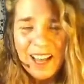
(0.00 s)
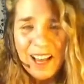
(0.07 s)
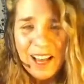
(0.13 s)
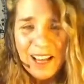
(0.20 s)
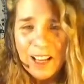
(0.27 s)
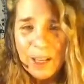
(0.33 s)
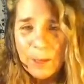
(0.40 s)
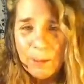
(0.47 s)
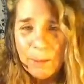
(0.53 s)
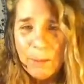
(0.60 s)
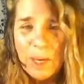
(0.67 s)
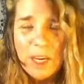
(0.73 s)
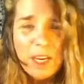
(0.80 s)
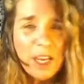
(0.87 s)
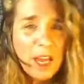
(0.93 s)

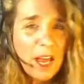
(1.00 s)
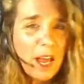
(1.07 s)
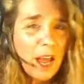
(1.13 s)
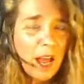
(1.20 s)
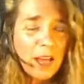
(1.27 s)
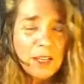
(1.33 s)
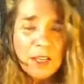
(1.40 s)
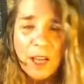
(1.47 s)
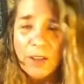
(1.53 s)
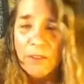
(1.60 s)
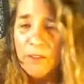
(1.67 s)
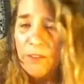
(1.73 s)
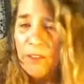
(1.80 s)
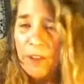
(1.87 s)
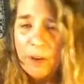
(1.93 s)
media, I doubt
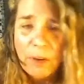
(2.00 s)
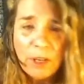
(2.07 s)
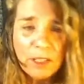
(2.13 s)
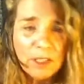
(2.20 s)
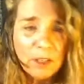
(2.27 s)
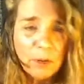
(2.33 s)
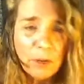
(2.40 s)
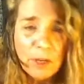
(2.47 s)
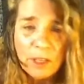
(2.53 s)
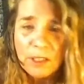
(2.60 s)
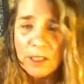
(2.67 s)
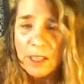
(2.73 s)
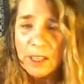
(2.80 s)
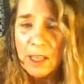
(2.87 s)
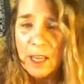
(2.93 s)
very seriously
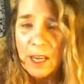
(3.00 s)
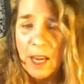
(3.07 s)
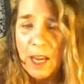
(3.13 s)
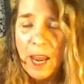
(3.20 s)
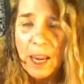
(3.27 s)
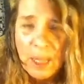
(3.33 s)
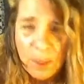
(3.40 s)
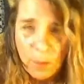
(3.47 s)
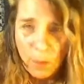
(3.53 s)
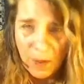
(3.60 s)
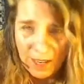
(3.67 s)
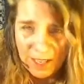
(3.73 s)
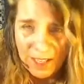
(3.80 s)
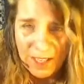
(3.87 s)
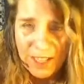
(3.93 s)
that anyone
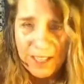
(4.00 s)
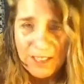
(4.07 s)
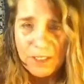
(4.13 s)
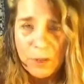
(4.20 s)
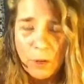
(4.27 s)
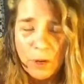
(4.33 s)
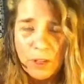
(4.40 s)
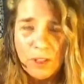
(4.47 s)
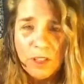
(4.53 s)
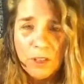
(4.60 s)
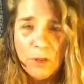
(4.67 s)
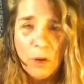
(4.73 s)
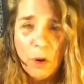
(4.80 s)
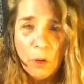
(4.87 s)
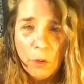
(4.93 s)
is going to
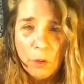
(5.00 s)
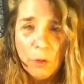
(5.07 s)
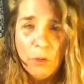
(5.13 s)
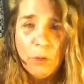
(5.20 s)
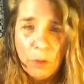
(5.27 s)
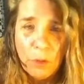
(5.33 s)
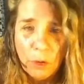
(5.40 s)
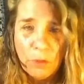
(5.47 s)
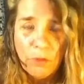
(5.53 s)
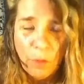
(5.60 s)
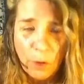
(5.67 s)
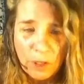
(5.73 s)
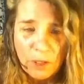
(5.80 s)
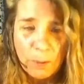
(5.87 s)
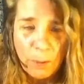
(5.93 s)
know who your voice
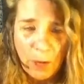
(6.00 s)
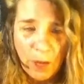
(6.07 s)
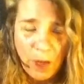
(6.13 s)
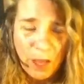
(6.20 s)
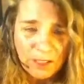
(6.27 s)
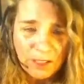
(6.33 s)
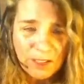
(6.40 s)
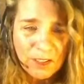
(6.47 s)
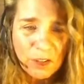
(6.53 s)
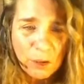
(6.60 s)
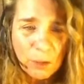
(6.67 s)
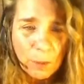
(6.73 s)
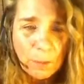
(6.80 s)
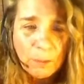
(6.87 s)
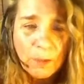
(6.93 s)
belongs to.
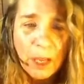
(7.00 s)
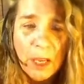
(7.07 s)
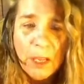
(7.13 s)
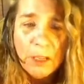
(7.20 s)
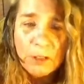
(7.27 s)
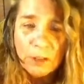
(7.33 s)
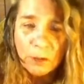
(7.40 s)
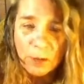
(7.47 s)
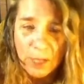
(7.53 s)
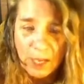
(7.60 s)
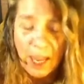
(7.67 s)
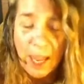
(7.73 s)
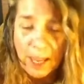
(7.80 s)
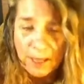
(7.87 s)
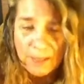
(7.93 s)
So again,
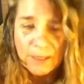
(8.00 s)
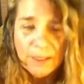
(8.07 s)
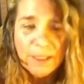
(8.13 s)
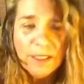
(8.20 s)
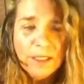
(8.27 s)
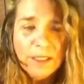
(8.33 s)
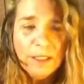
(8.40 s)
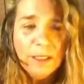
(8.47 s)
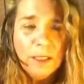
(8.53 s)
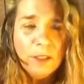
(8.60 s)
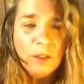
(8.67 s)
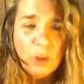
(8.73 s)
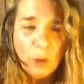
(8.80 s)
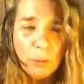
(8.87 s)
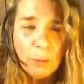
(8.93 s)
don't
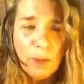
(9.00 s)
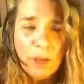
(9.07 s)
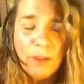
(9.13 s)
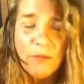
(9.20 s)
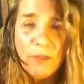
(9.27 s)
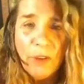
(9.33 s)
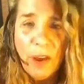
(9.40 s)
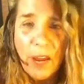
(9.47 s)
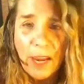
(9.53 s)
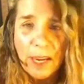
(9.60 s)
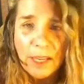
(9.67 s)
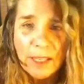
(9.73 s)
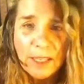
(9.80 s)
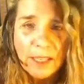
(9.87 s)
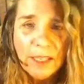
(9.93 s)
be afraid
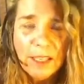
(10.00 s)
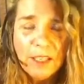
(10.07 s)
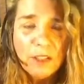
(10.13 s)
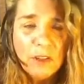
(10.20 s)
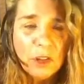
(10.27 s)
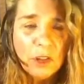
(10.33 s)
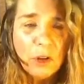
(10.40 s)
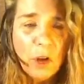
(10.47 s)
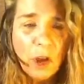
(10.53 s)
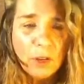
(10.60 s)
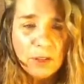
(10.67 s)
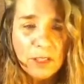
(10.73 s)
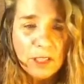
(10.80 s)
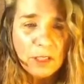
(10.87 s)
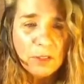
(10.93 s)
to call
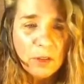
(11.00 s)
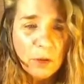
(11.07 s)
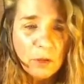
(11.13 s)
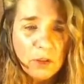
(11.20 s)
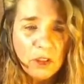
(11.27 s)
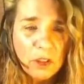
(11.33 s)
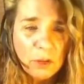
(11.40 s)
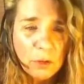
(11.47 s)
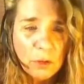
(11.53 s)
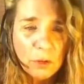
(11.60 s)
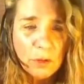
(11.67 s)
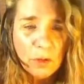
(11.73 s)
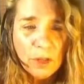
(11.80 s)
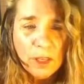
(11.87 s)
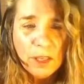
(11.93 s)

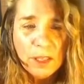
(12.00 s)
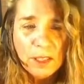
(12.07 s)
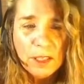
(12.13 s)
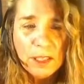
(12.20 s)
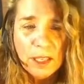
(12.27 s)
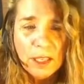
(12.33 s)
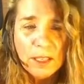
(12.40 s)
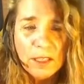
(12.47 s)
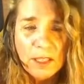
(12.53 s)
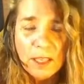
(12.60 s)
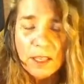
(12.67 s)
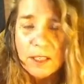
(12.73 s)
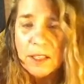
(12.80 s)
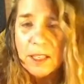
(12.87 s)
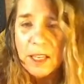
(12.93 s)

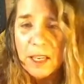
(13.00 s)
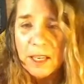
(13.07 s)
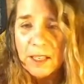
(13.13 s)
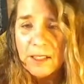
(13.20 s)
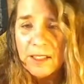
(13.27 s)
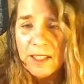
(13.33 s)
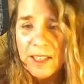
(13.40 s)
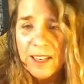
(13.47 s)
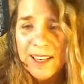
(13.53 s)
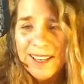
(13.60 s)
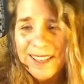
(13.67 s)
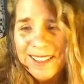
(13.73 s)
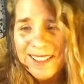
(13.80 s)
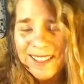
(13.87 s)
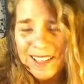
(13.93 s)

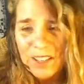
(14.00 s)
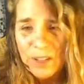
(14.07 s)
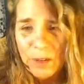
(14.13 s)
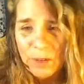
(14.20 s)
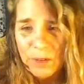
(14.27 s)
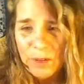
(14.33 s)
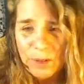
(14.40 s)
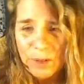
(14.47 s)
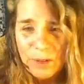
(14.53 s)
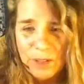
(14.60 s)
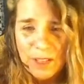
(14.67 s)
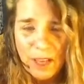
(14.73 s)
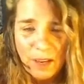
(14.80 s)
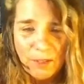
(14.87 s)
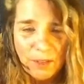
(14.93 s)

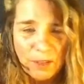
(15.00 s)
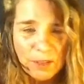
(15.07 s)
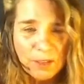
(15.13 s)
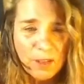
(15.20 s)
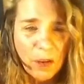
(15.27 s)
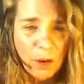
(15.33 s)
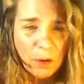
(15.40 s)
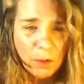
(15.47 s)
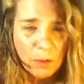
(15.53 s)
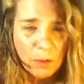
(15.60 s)
602-666-6027. So